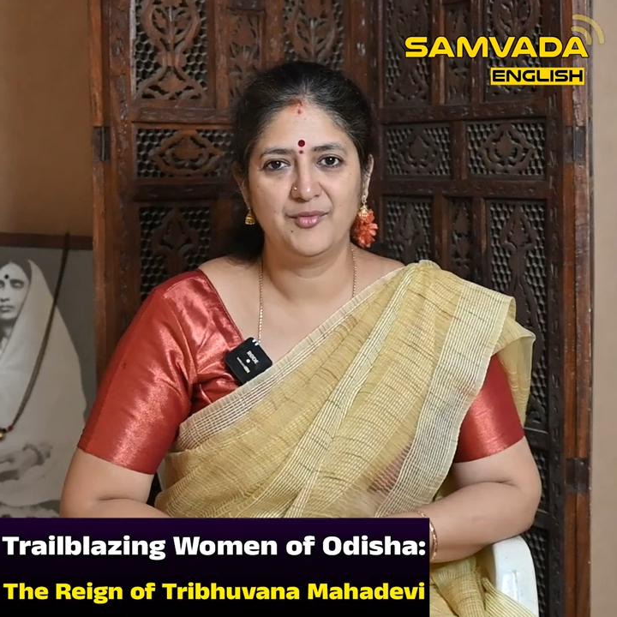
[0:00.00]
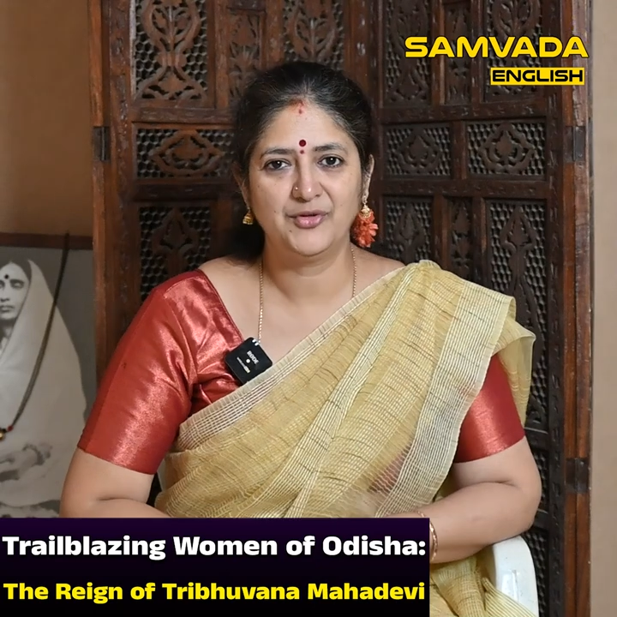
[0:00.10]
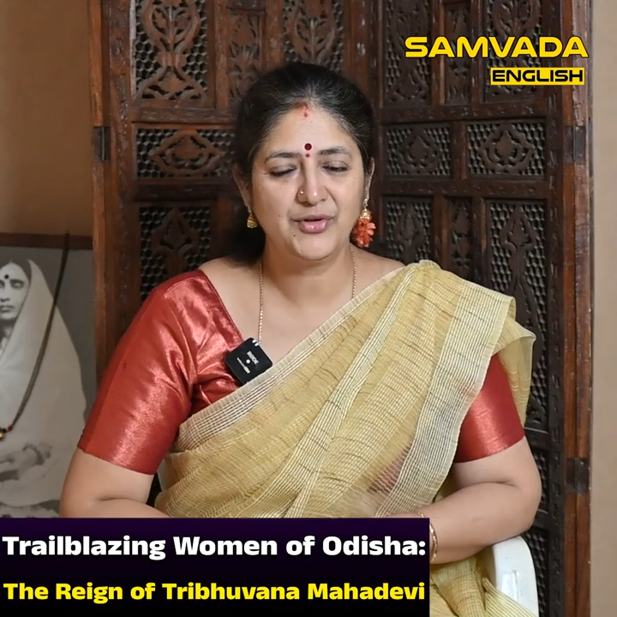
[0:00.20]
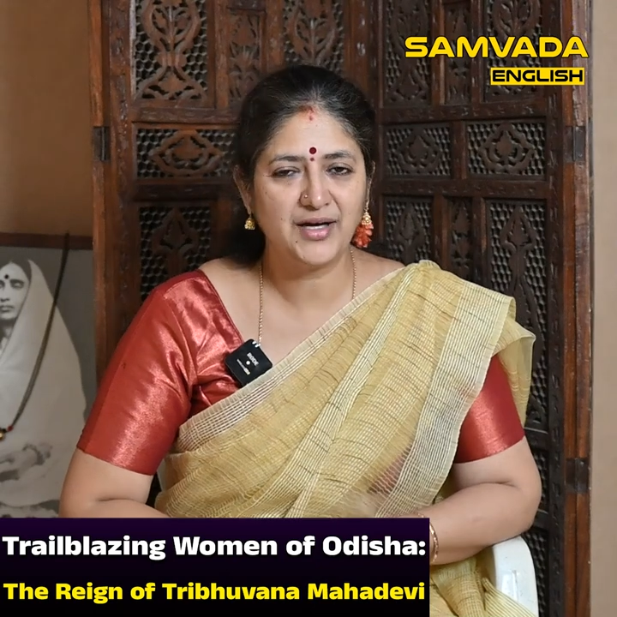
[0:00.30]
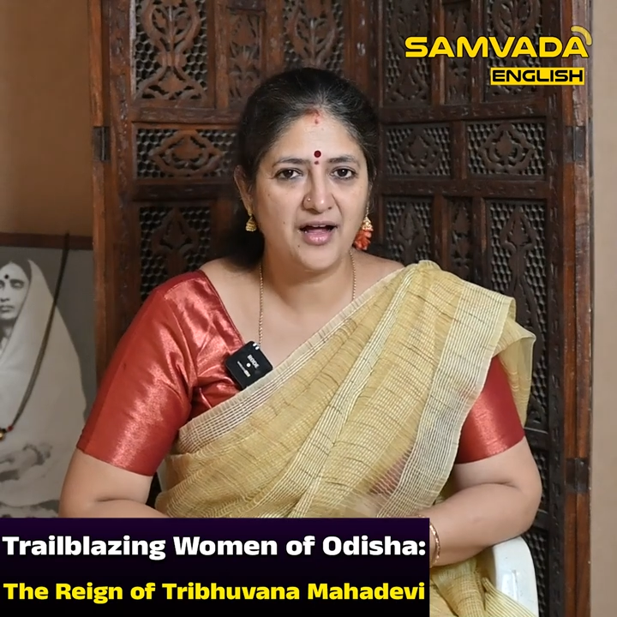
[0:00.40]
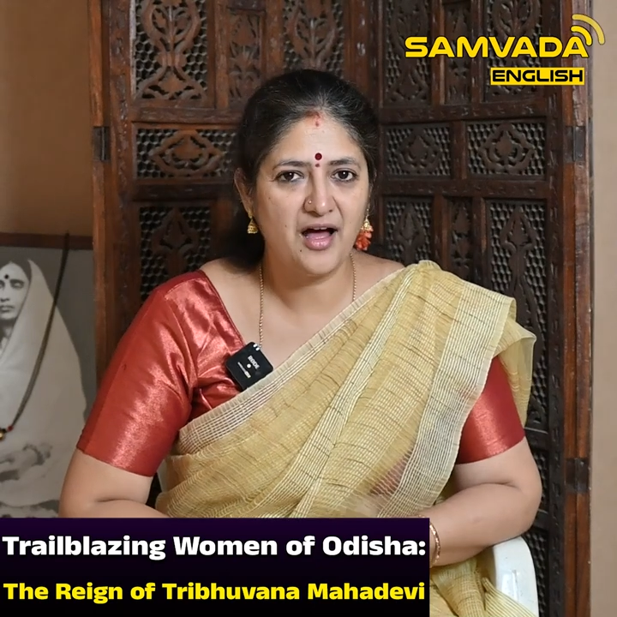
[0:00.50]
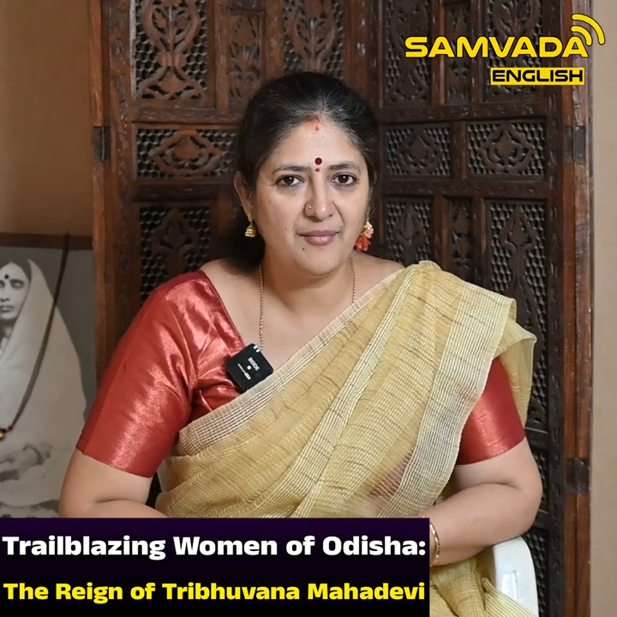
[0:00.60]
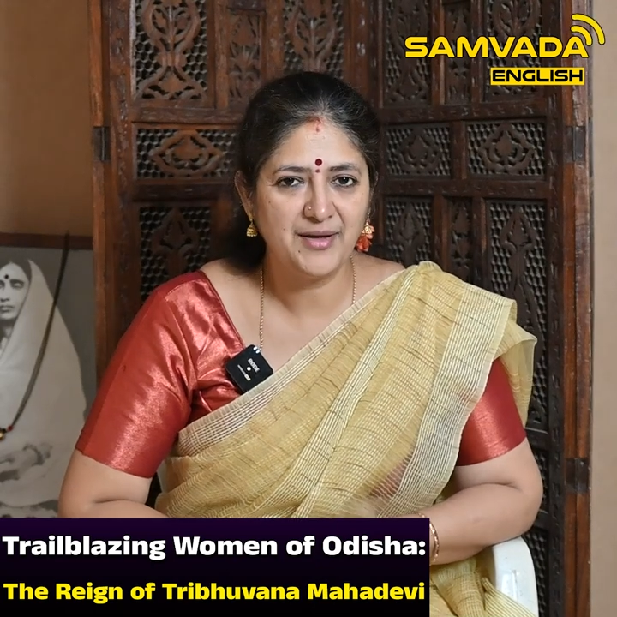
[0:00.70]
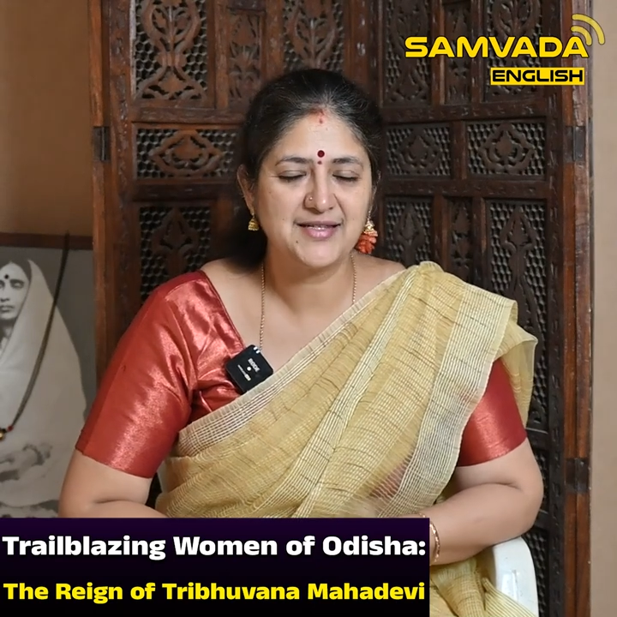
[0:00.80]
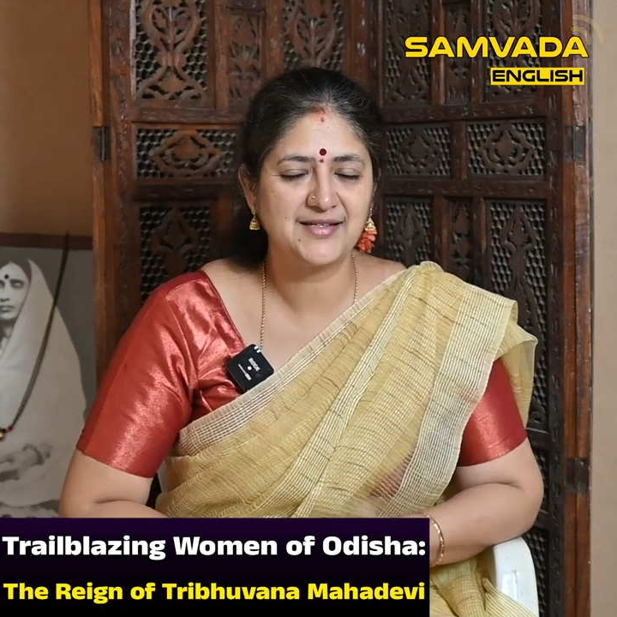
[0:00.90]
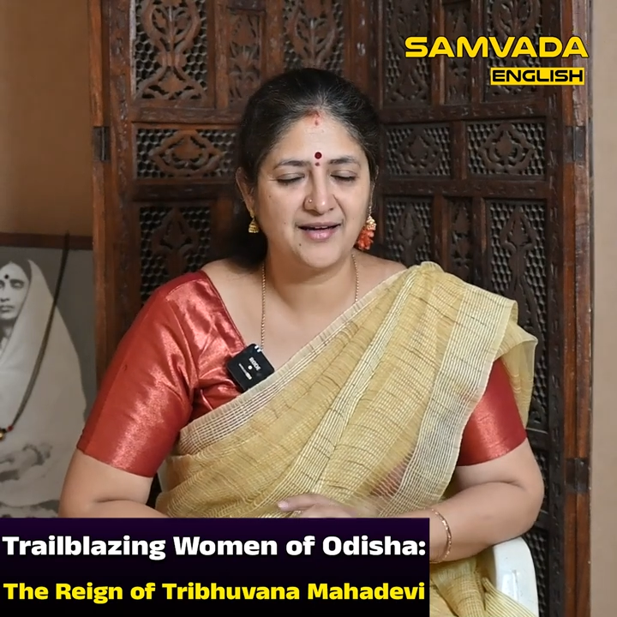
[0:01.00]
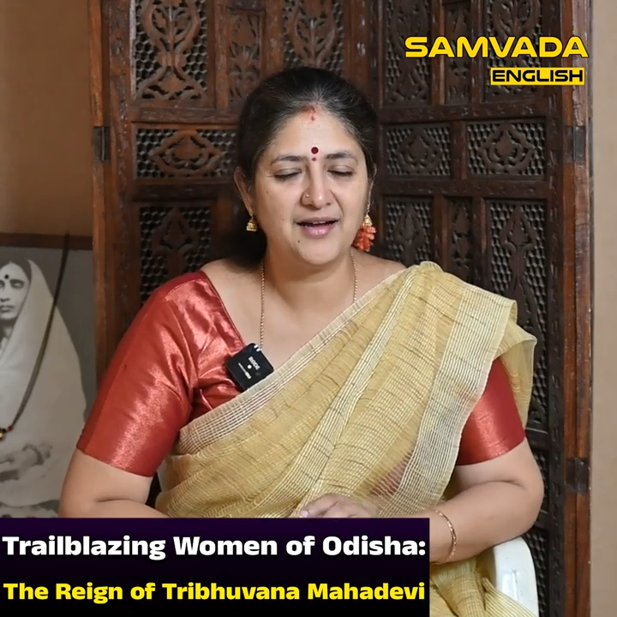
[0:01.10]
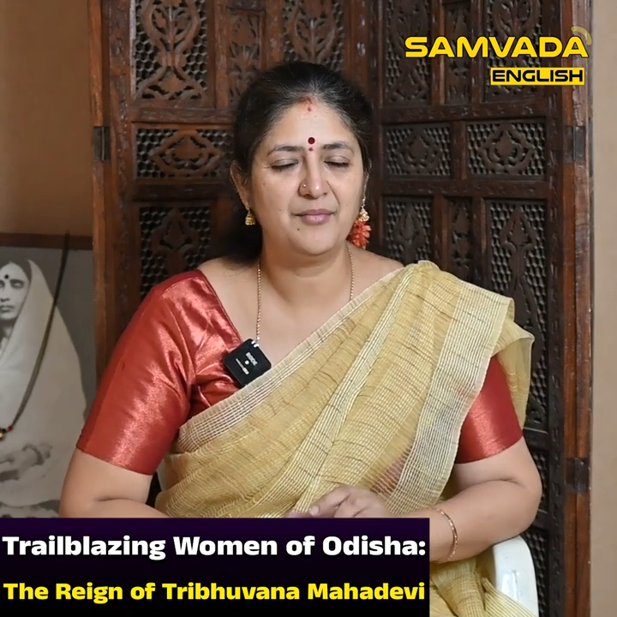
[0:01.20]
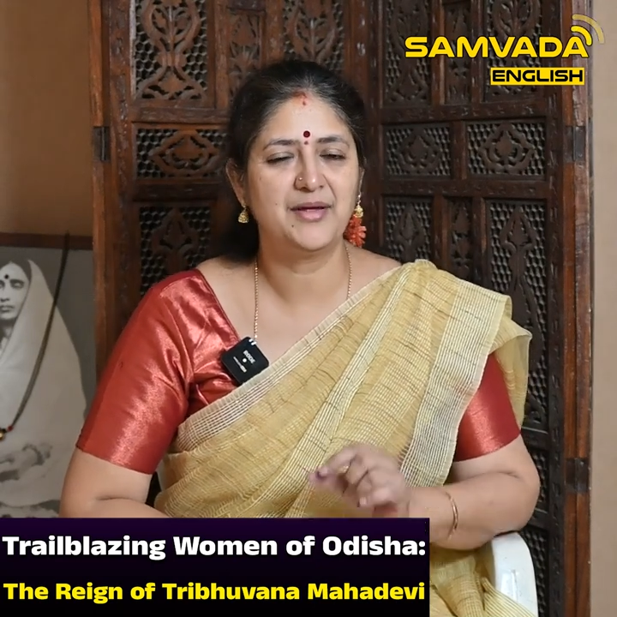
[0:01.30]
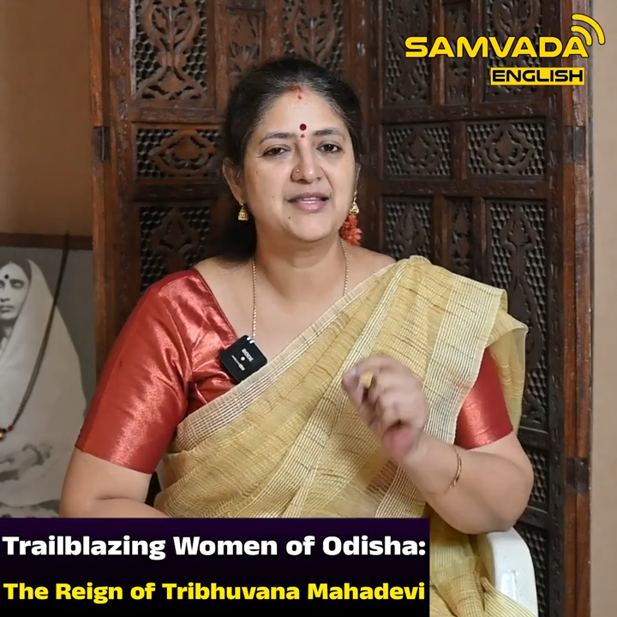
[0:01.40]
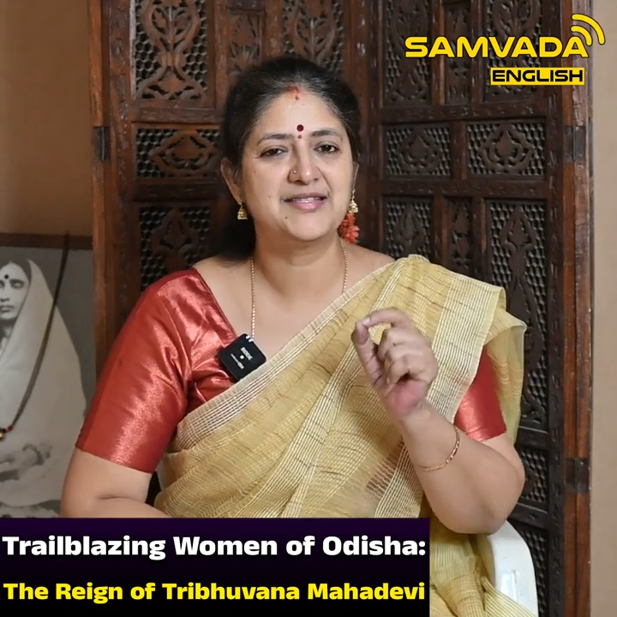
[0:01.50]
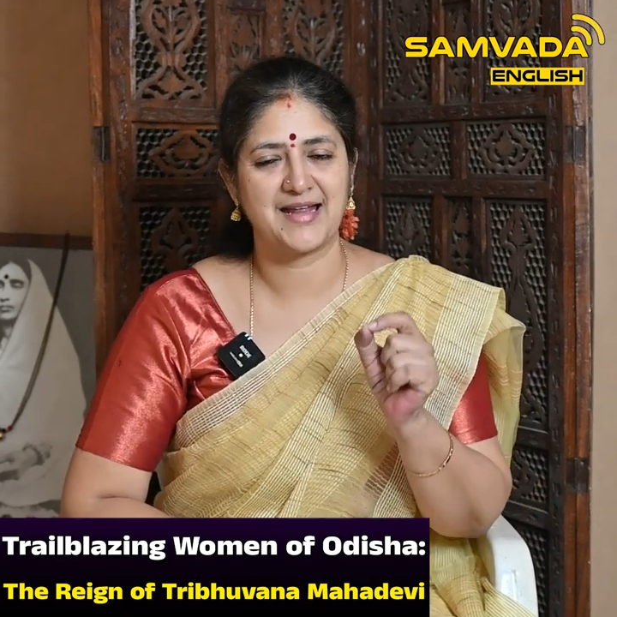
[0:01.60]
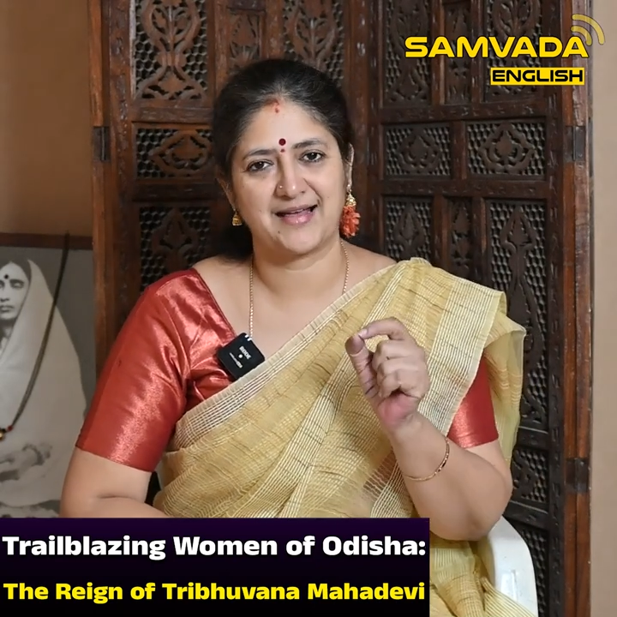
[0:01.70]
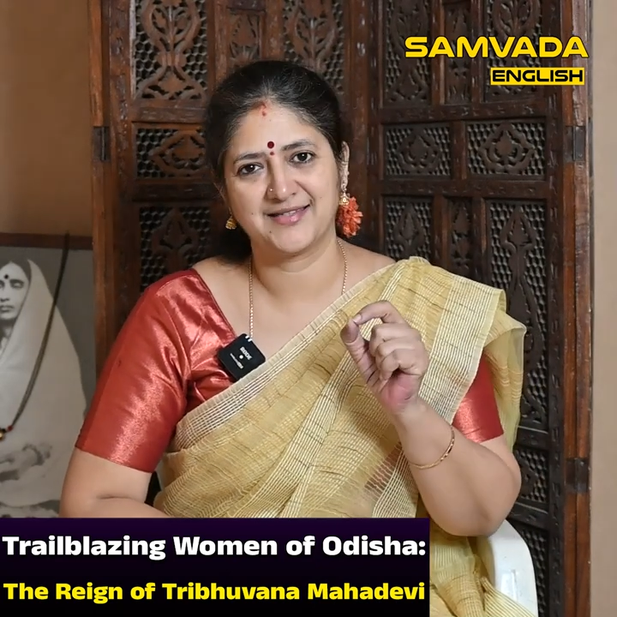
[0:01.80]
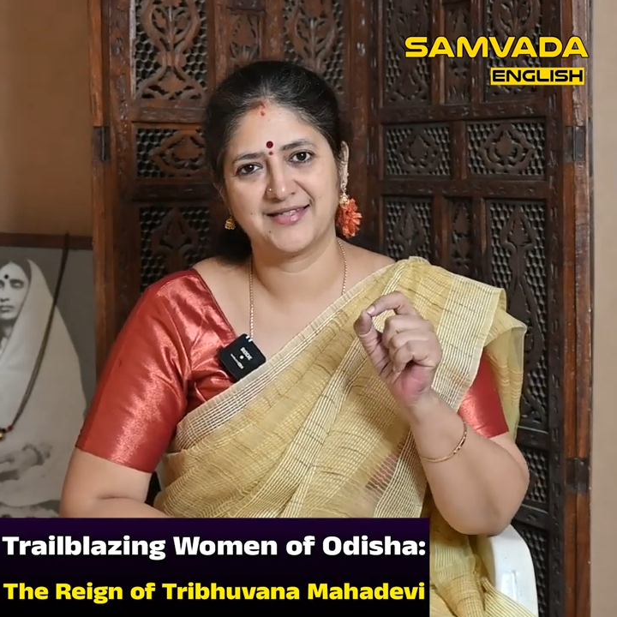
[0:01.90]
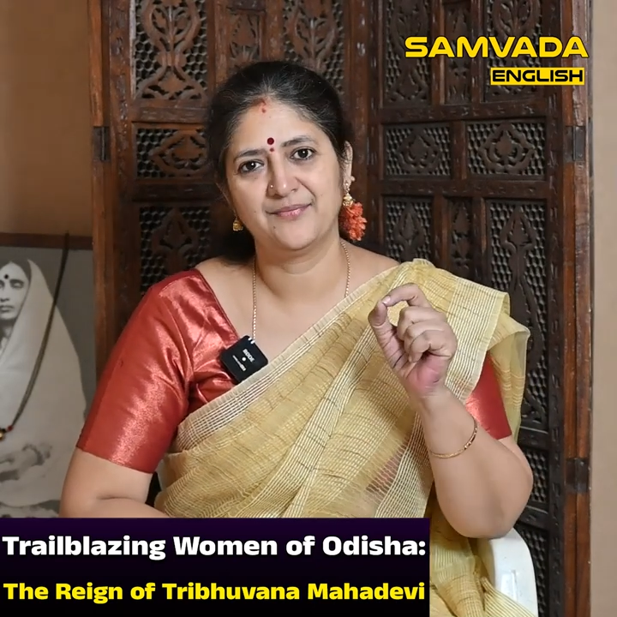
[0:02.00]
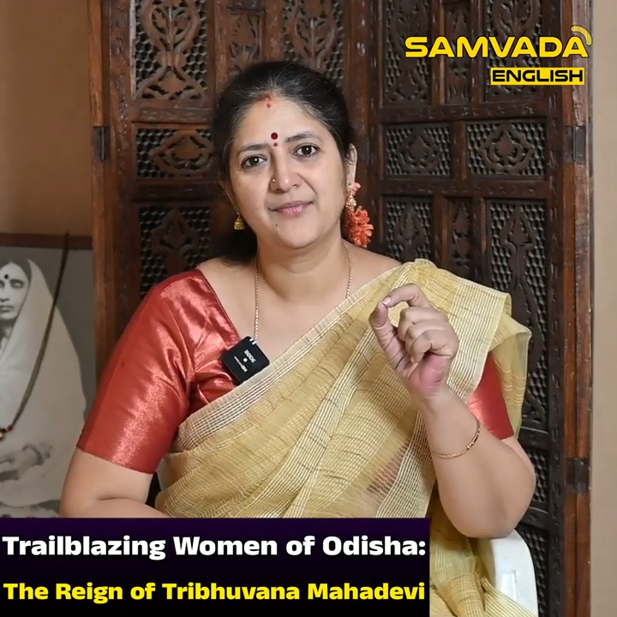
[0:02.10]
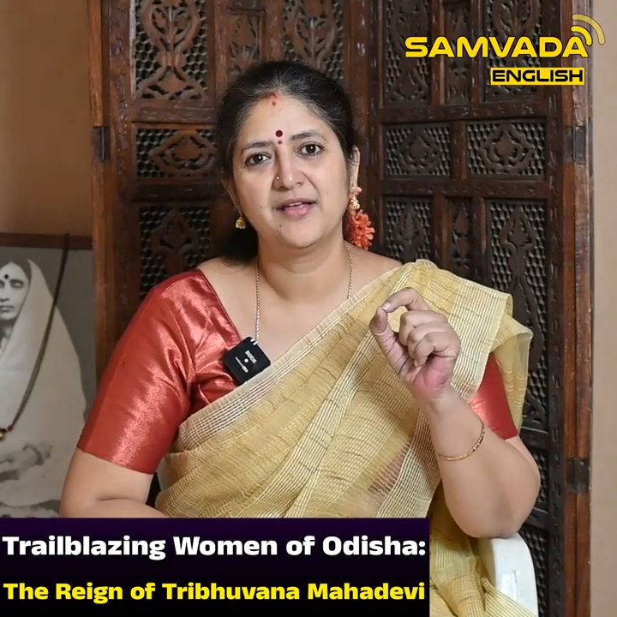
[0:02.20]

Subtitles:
Mrudukara means, Kara means tax.